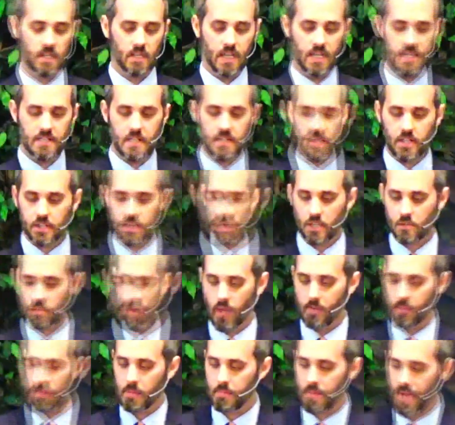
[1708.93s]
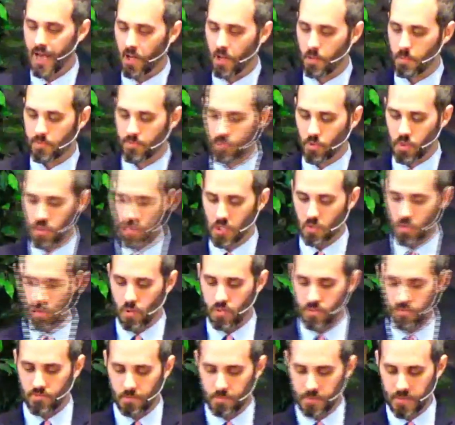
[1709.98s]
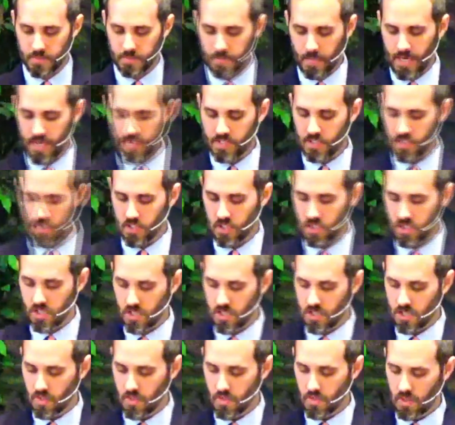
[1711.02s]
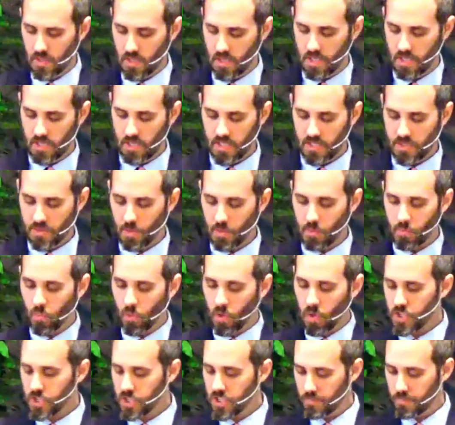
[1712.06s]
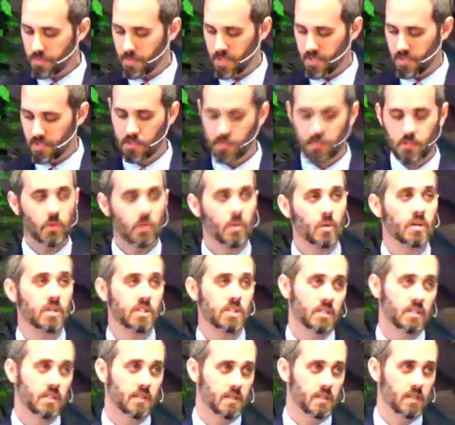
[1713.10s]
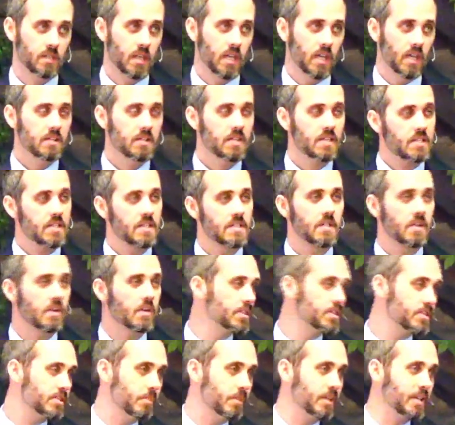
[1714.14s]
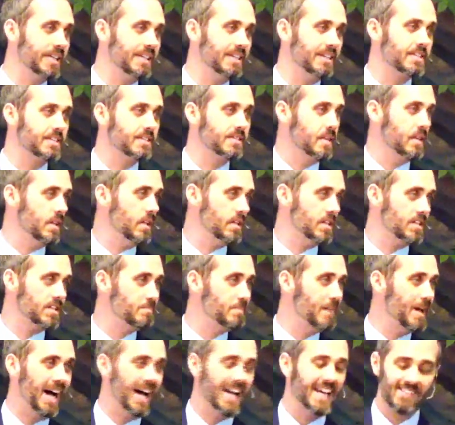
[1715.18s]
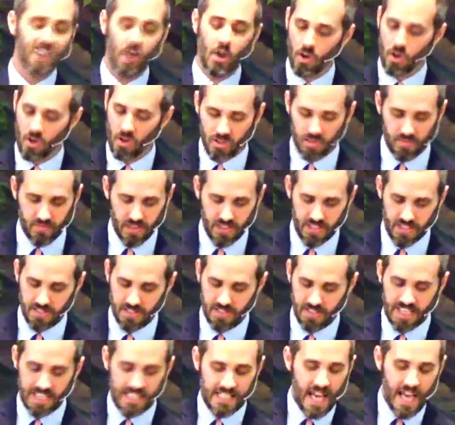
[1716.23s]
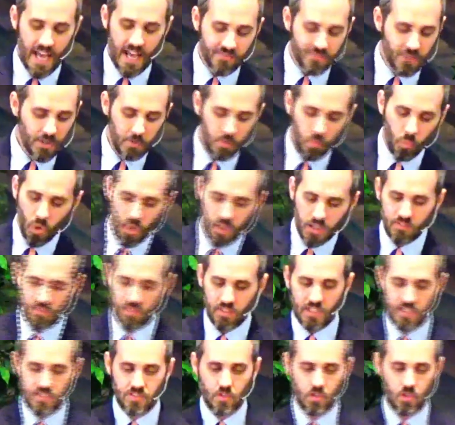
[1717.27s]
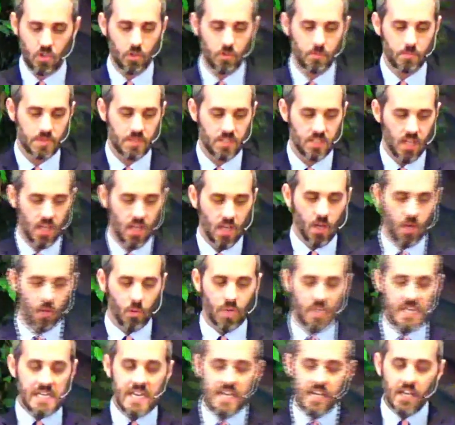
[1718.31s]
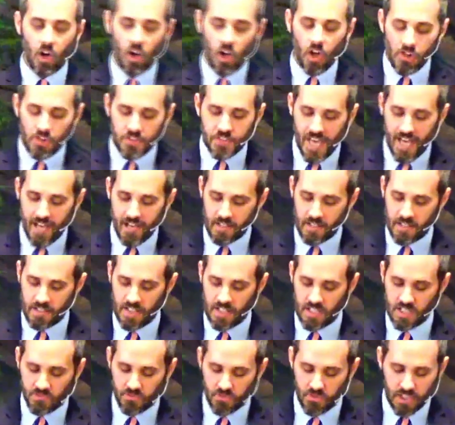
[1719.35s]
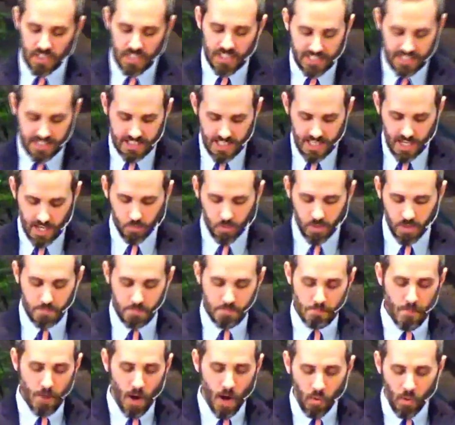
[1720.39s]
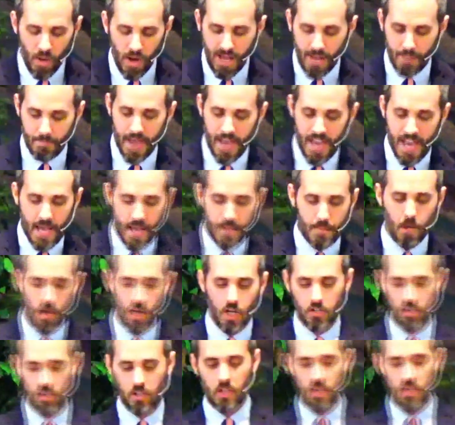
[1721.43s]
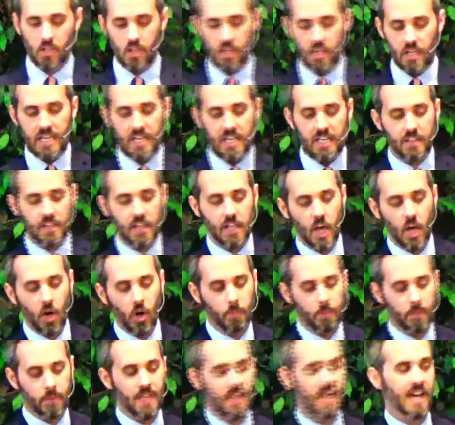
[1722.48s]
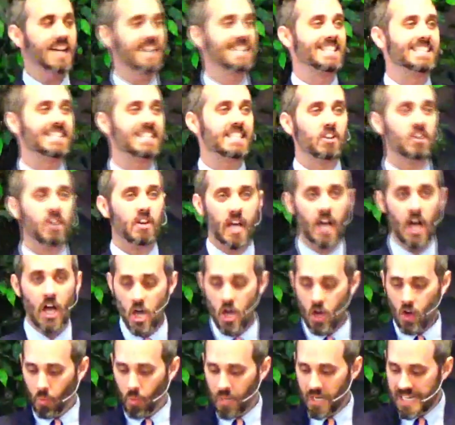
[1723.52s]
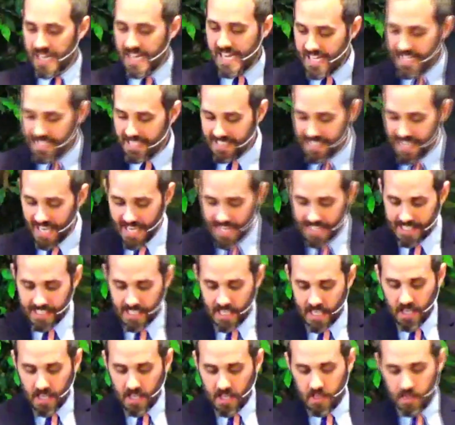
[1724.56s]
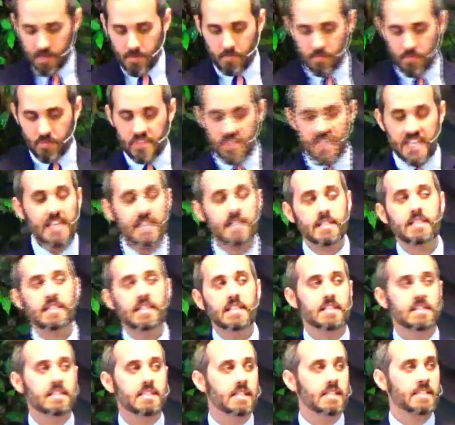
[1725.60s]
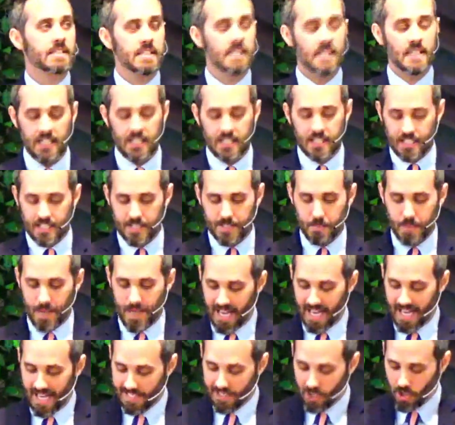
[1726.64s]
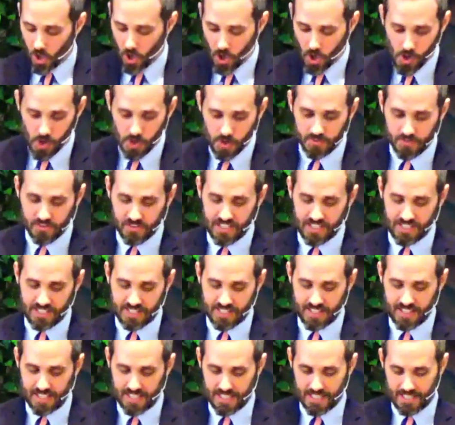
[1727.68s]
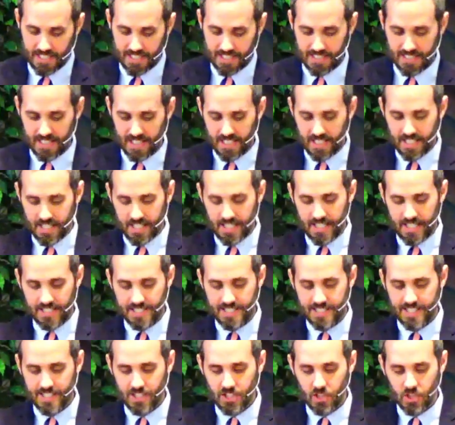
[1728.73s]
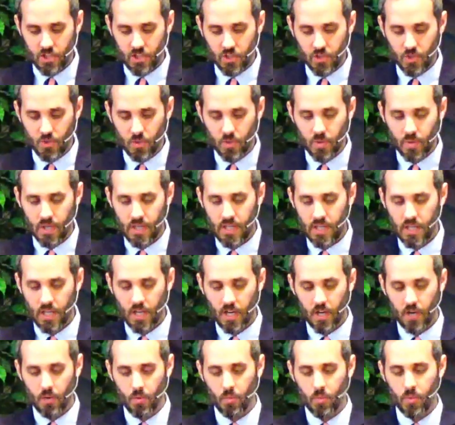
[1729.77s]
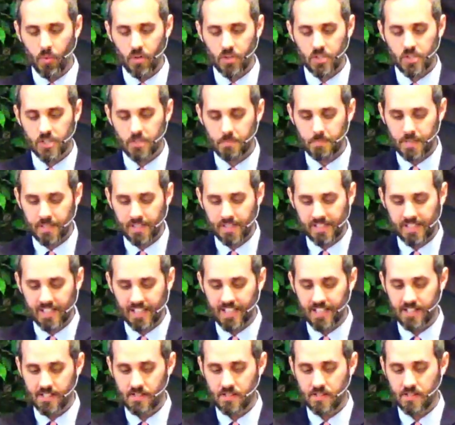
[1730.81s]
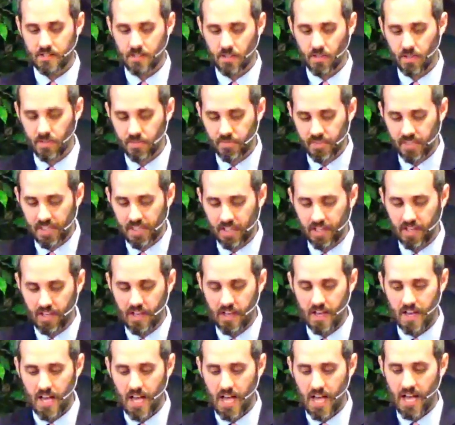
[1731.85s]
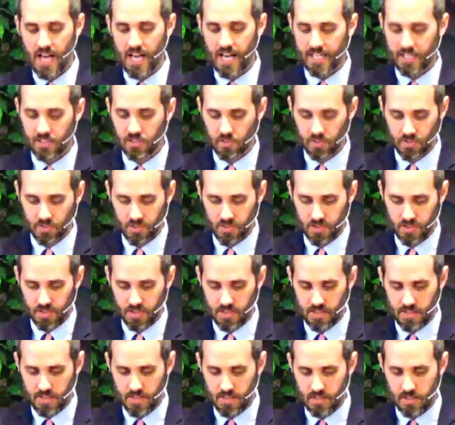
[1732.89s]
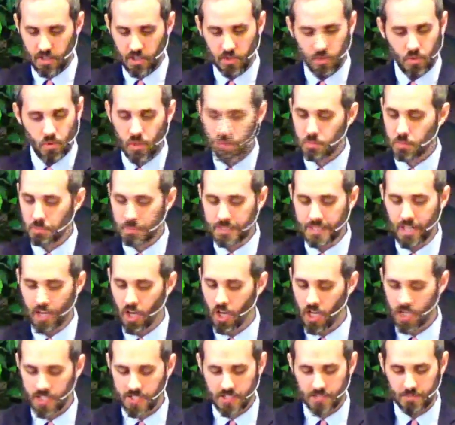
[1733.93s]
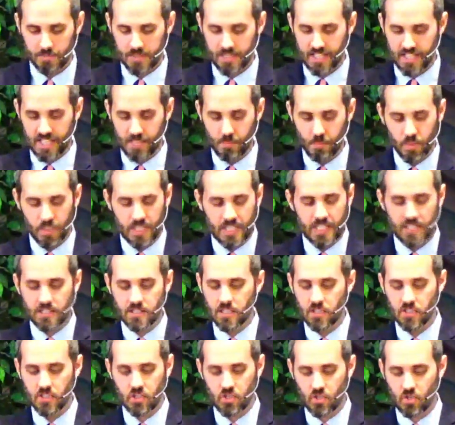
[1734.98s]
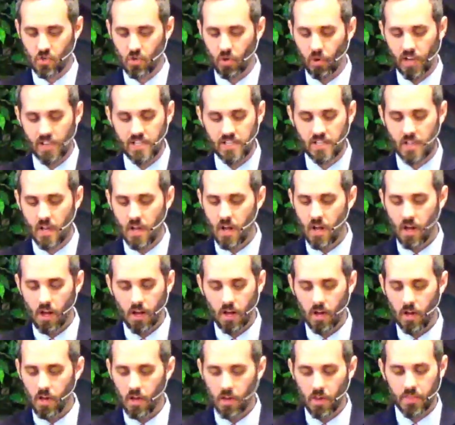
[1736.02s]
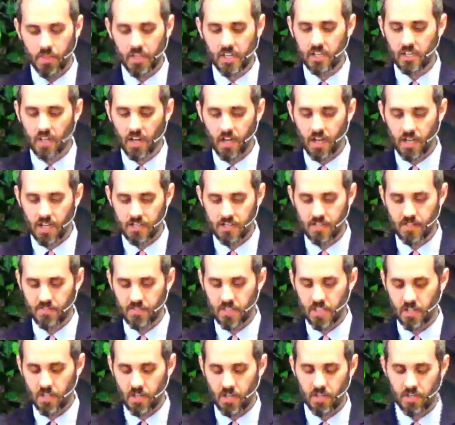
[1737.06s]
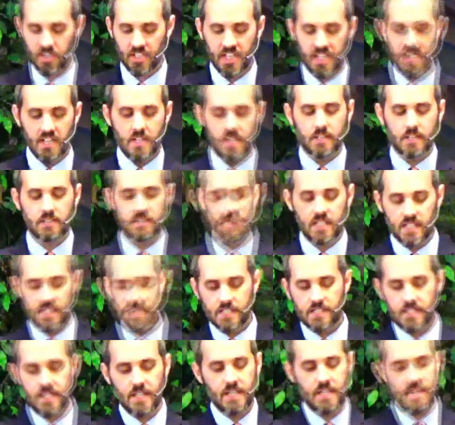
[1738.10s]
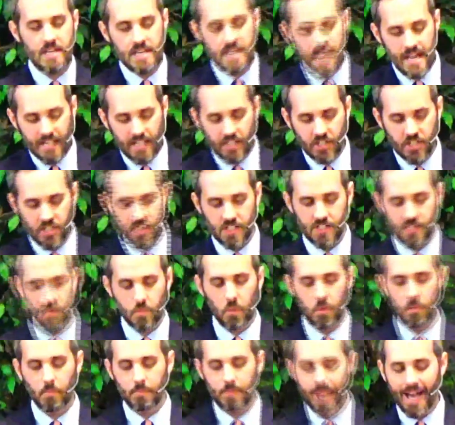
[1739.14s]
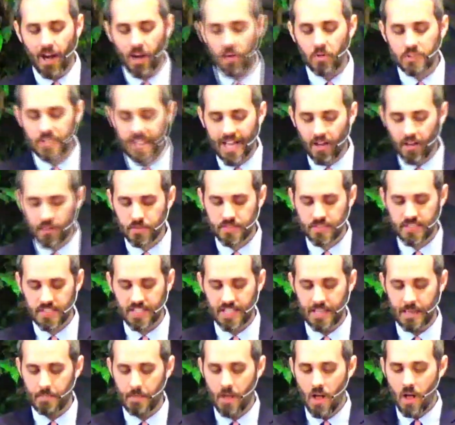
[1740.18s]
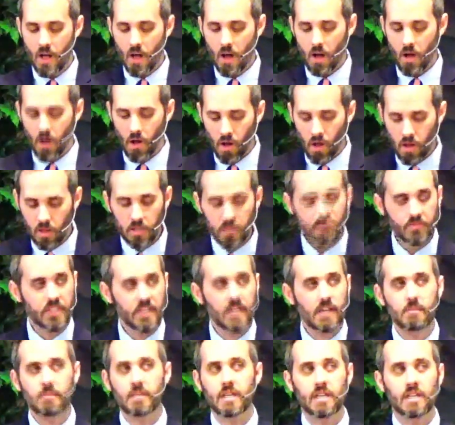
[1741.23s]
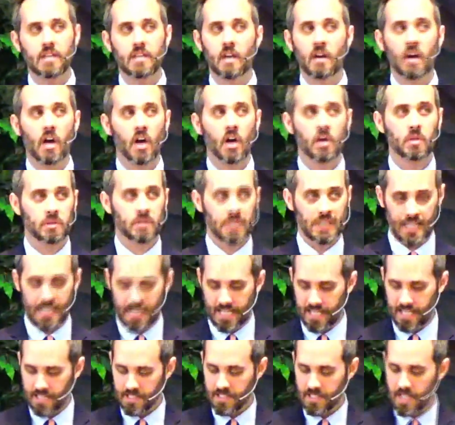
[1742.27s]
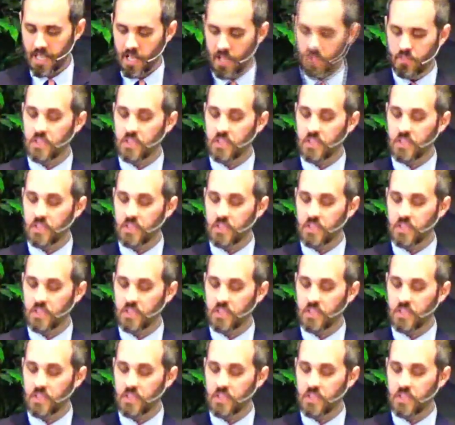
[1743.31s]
And then the third way we bow before the Lord from this passage is we worship the Lord. This is ultimately the sin that's behind all of these. In every one of these groups, when He calls out and says Philistia, Moab, Ammon, Ethiopia, Assyria, when He says this is the sin that's behind all of these sins, it's that you are worshiping and serving idols. The Lord will be awesome to them when He destroys all the gods of the earth. Distant nations will bow down to Him, all of them in their own lands.